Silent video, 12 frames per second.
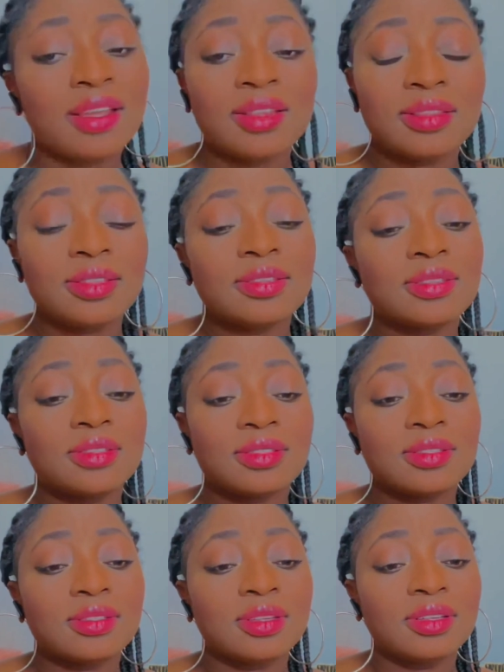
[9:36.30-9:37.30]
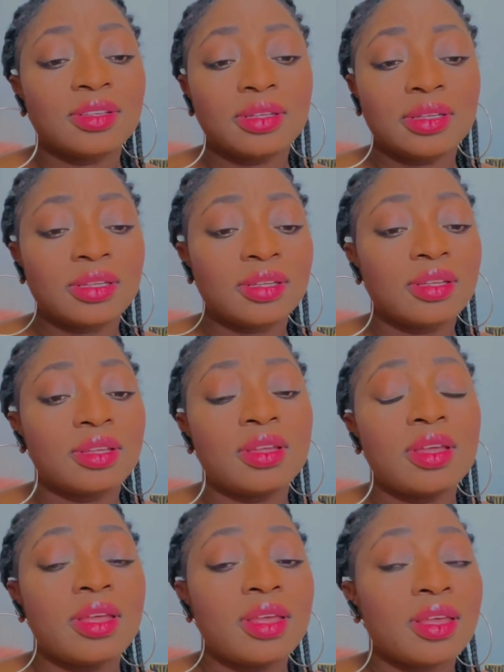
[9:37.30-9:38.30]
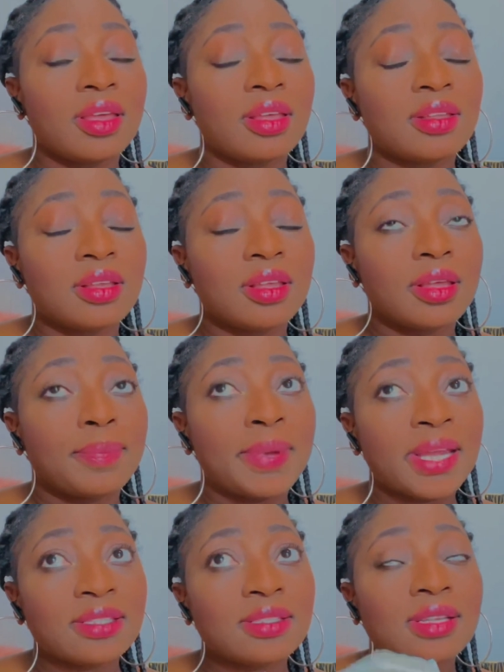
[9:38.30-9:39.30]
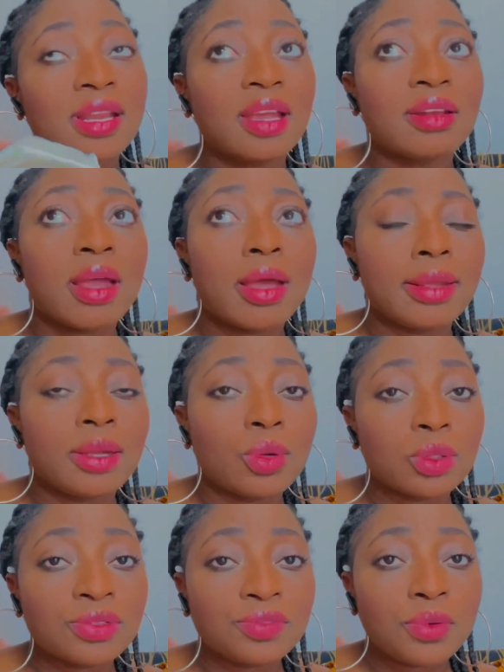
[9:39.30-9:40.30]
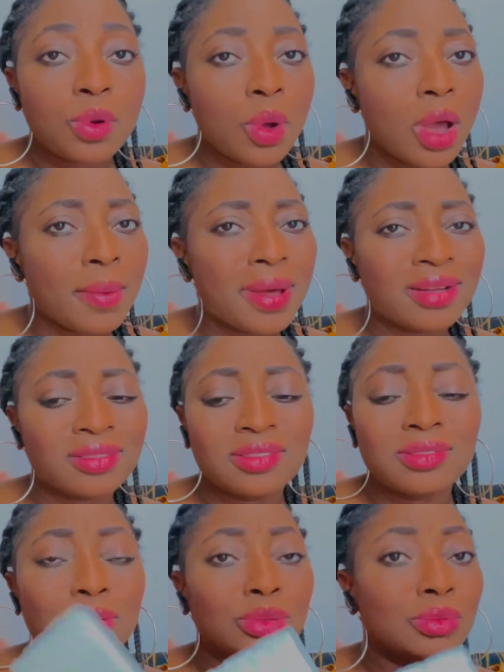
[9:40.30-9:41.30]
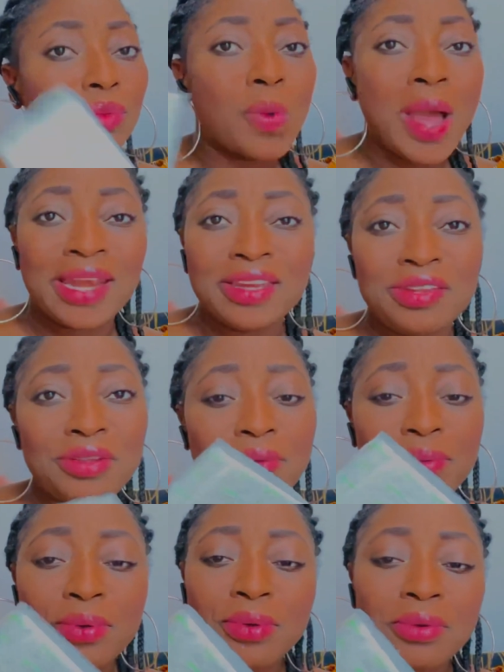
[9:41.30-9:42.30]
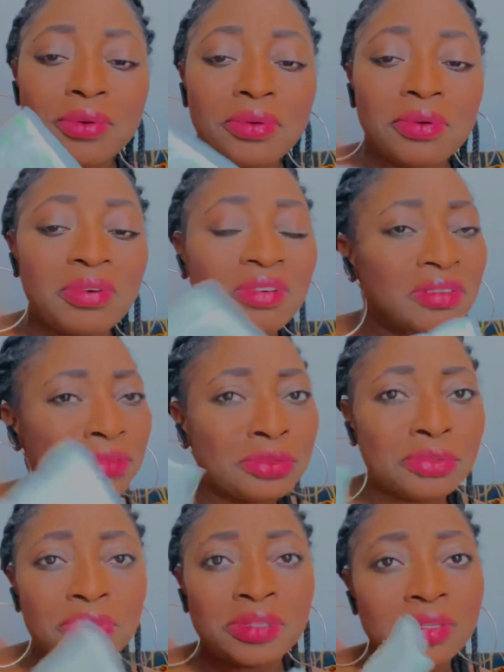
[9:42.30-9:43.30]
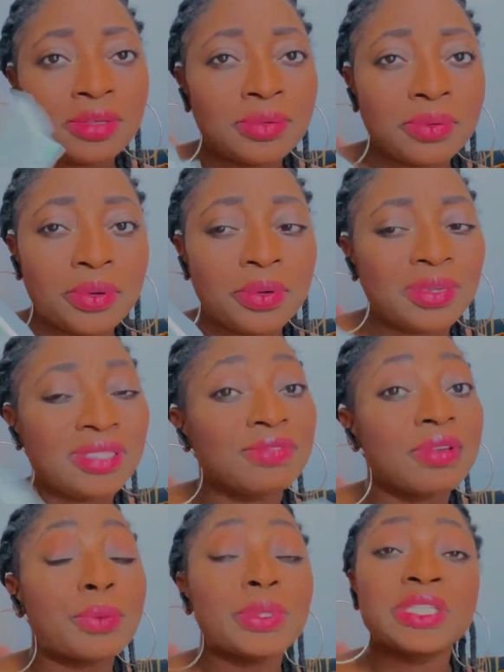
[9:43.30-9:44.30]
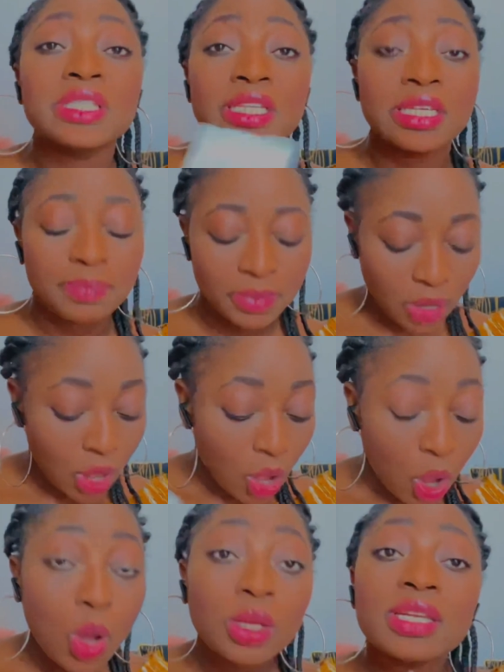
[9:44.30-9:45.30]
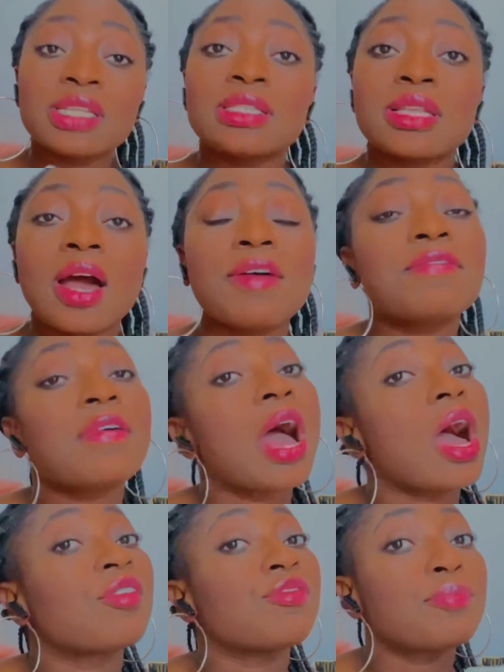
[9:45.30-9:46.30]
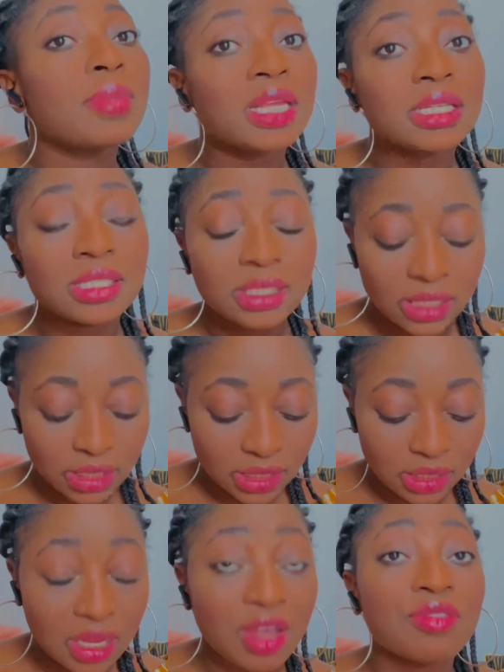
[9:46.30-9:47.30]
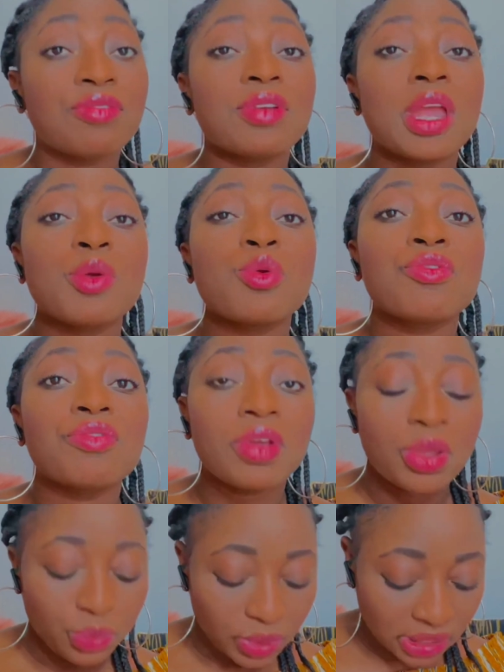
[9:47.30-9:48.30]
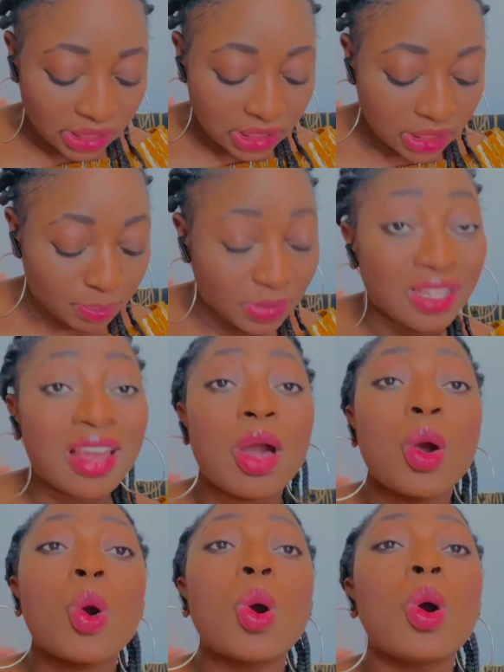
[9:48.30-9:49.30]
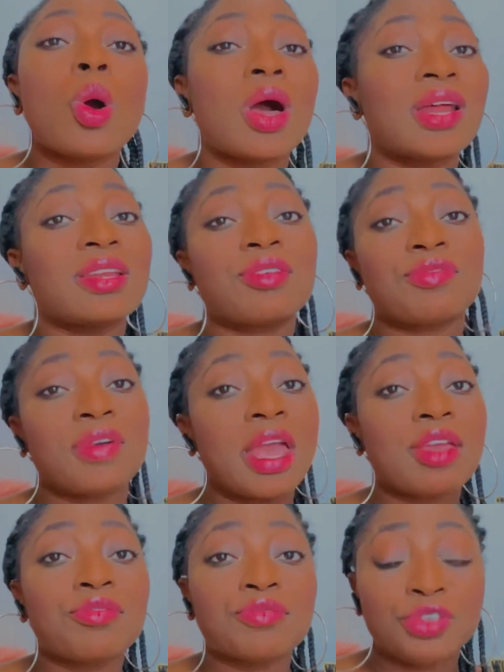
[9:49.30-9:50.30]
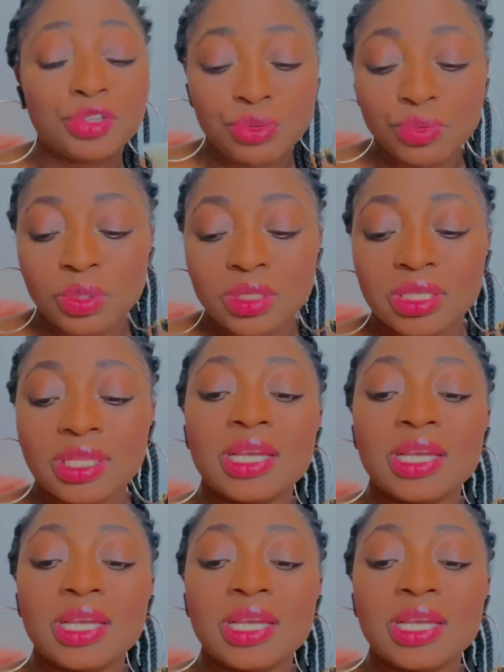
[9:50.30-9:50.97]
this is a panty liner I got for about €1 or €2. It's very cheap. All the stuff I've mentioned are very cheap. They are all under €5.